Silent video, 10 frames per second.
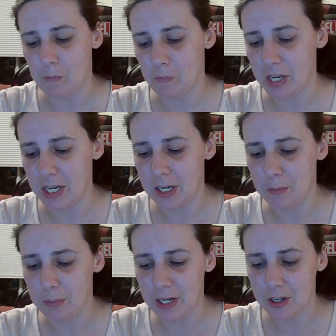a
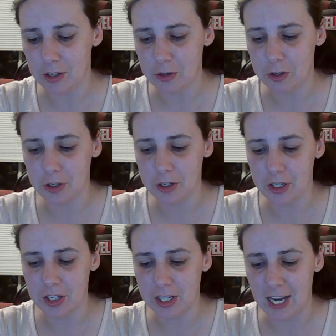company called Sakura
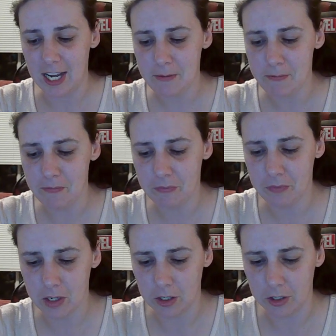Sakai.
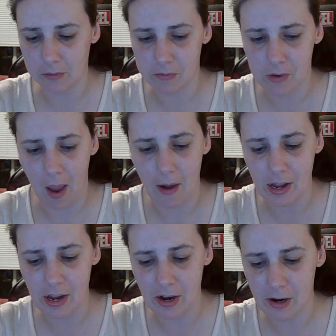
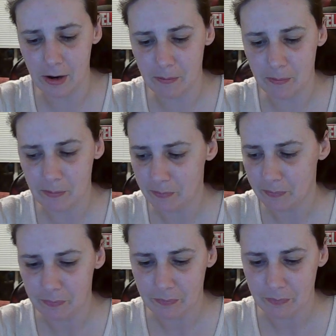And
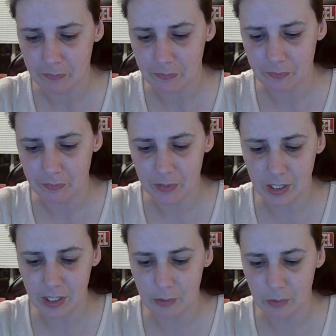let's
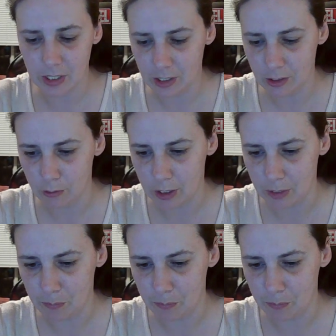see where it's from.